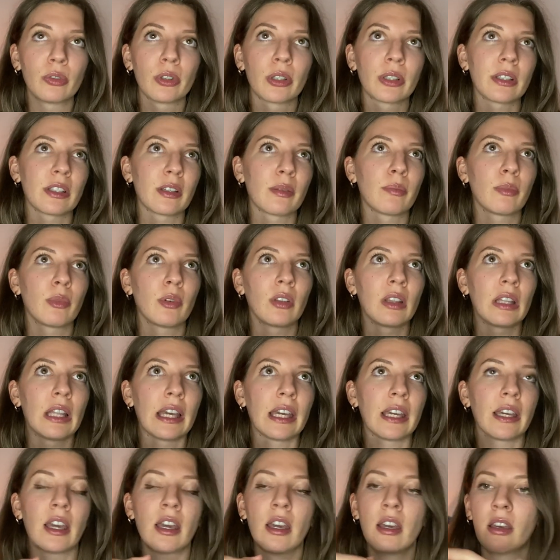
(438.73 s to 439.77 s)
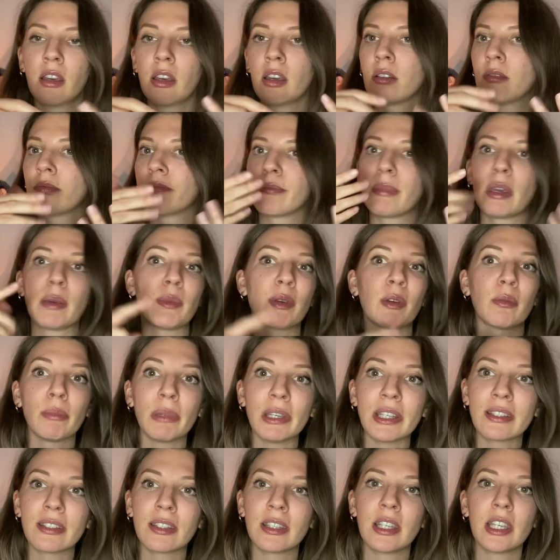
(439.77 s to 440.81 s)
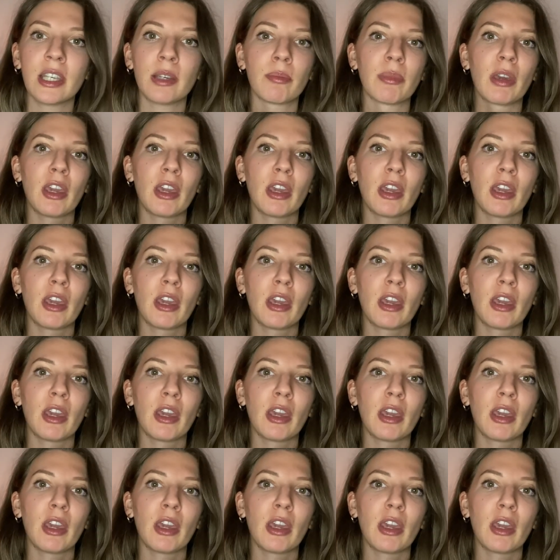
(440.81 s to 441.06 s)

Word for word: For example, like maybe a meeting,